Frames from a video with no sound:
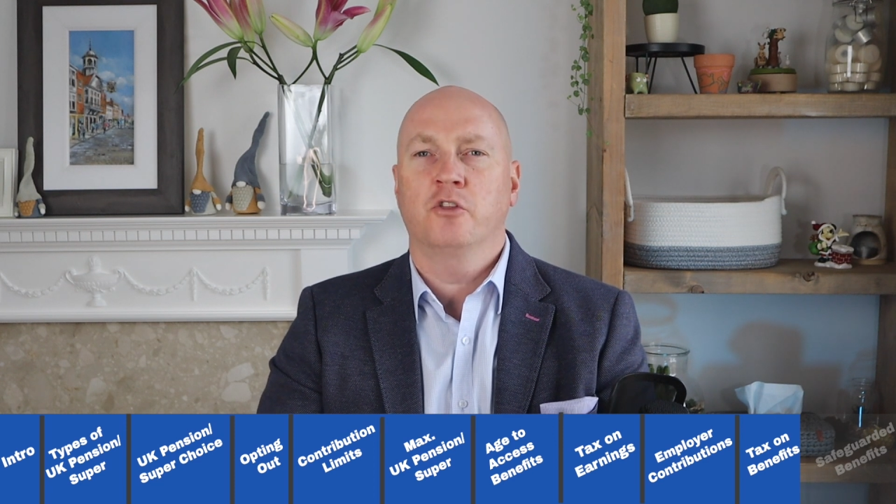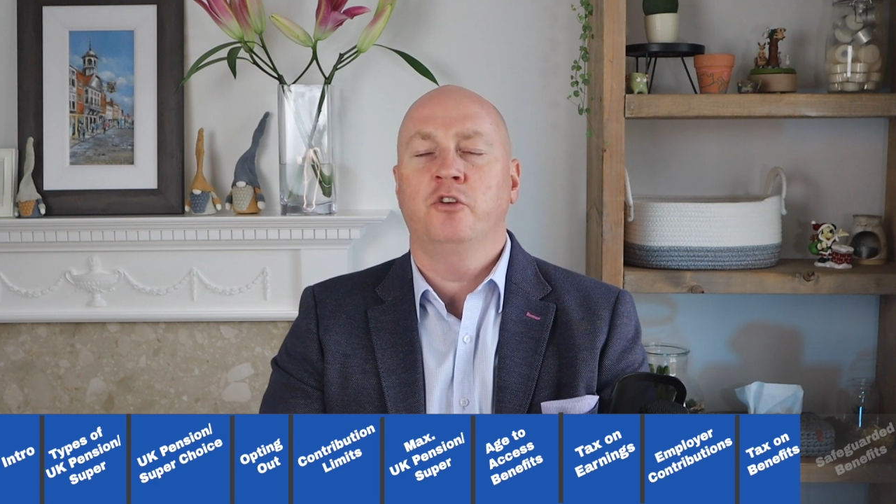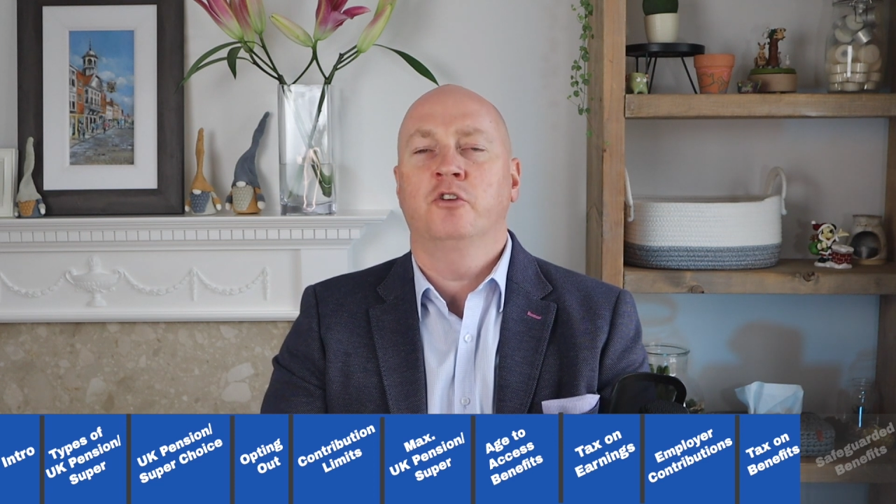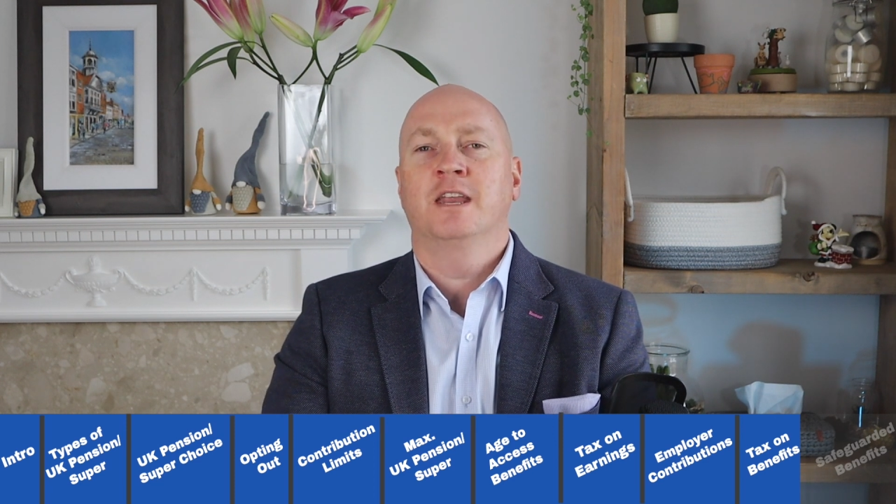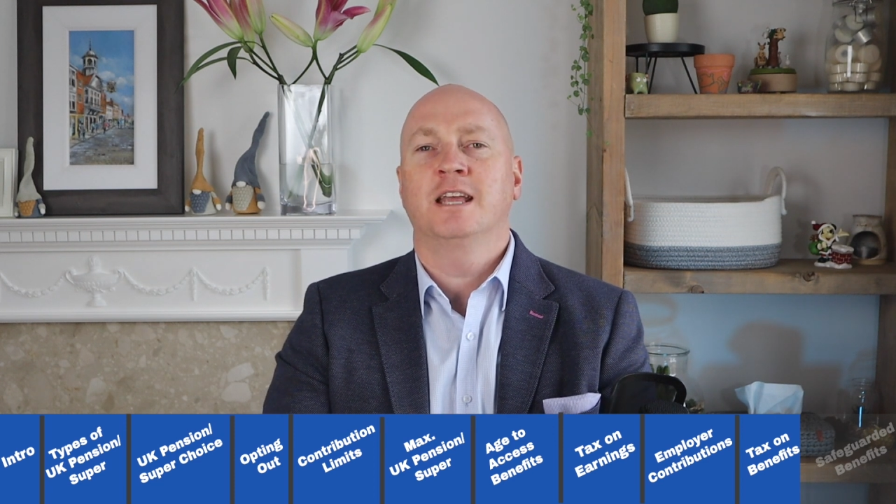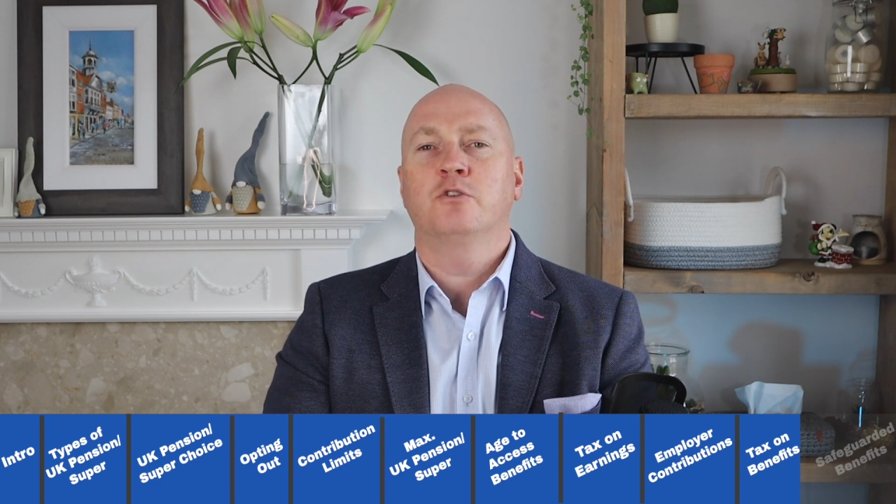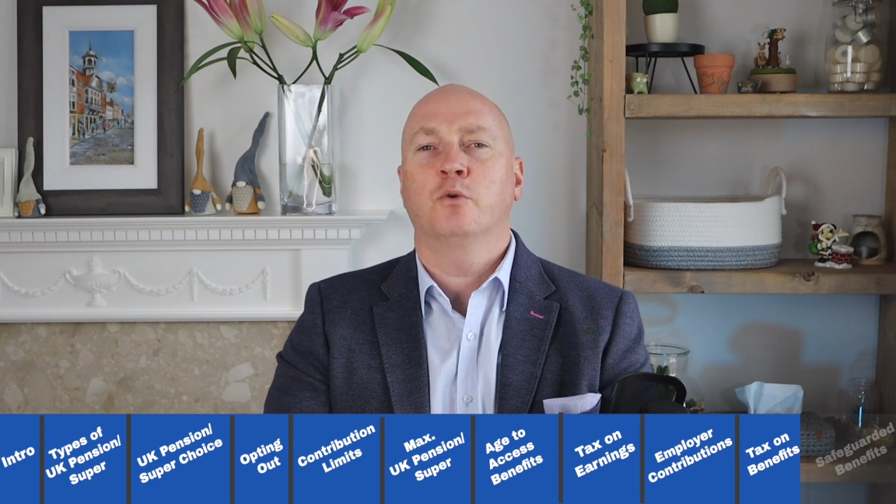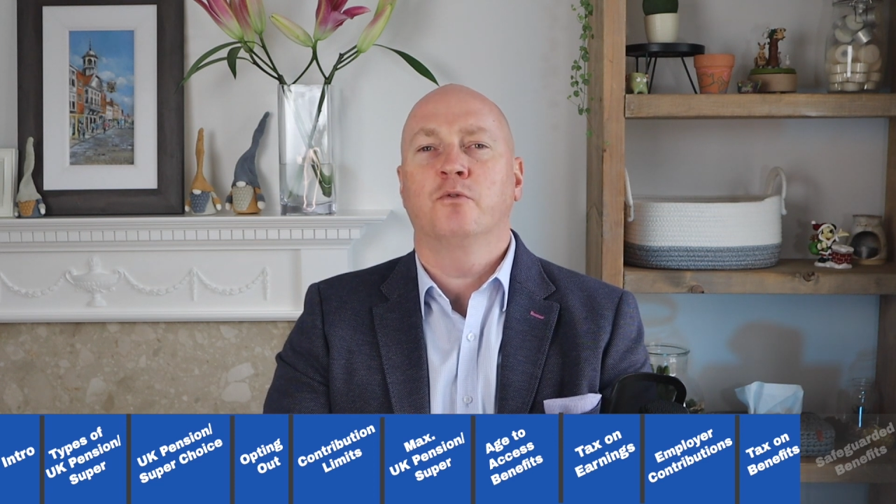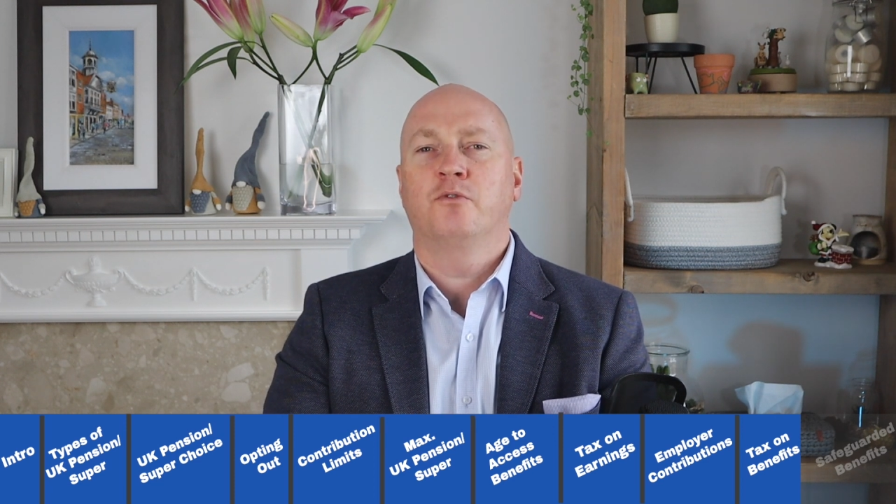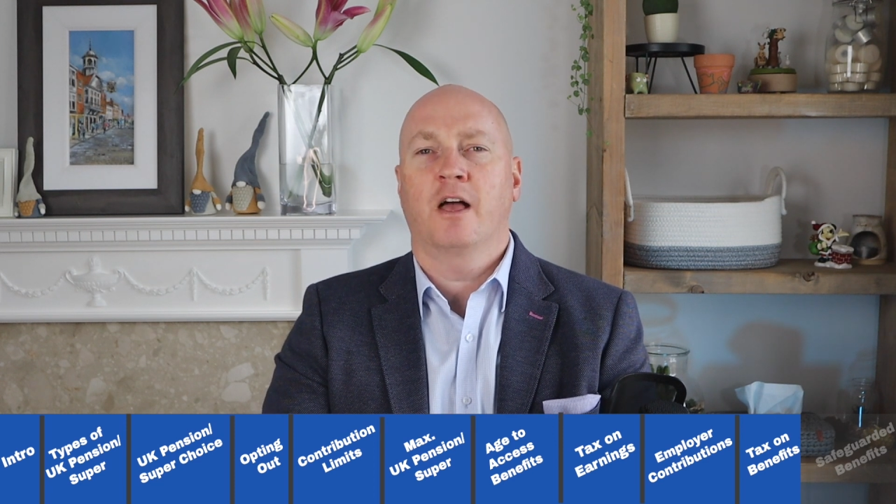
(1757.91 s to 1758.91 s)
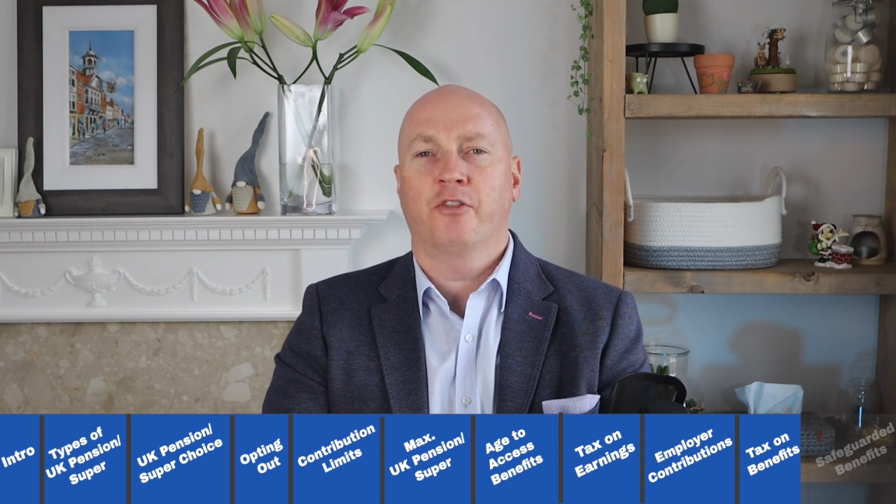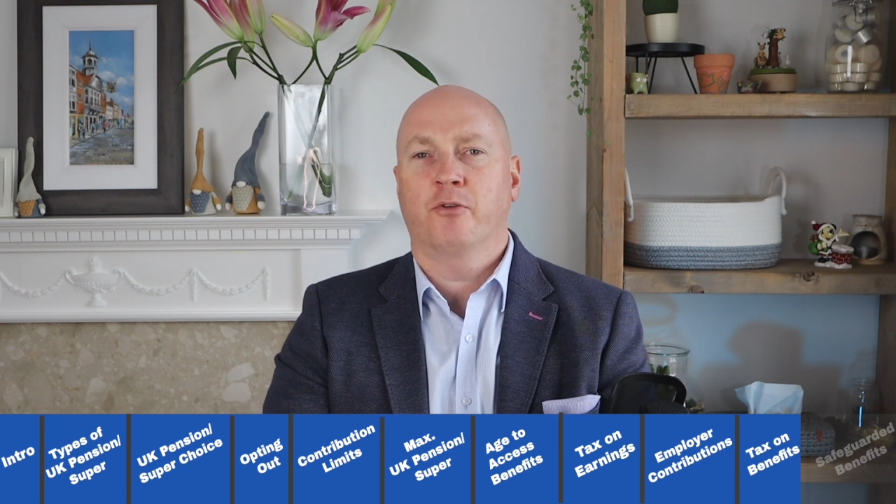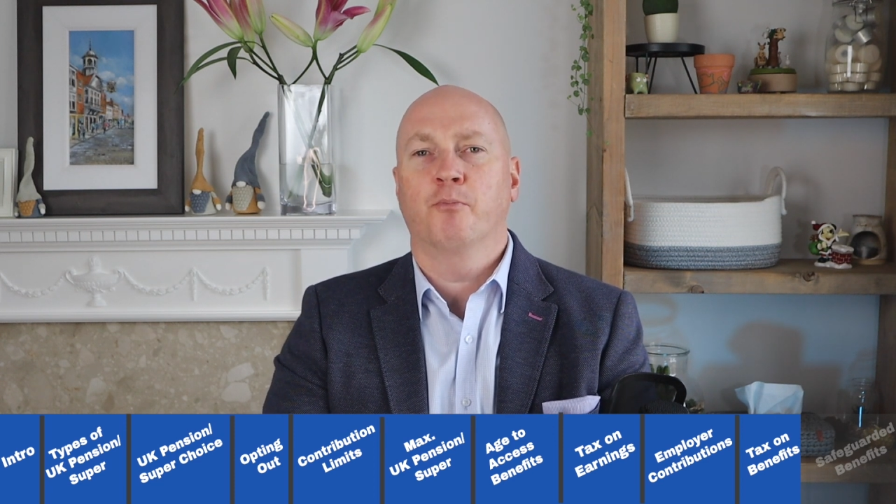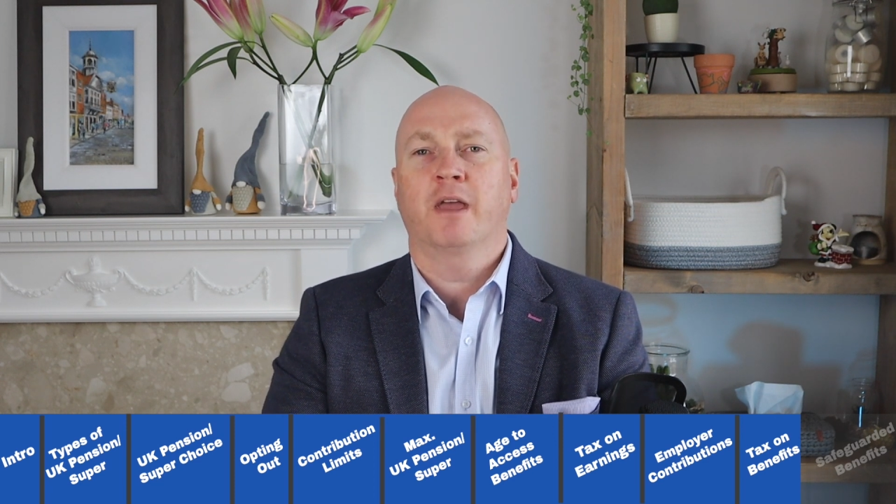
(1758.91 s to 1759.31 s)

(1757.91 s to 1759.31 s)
you need to have done some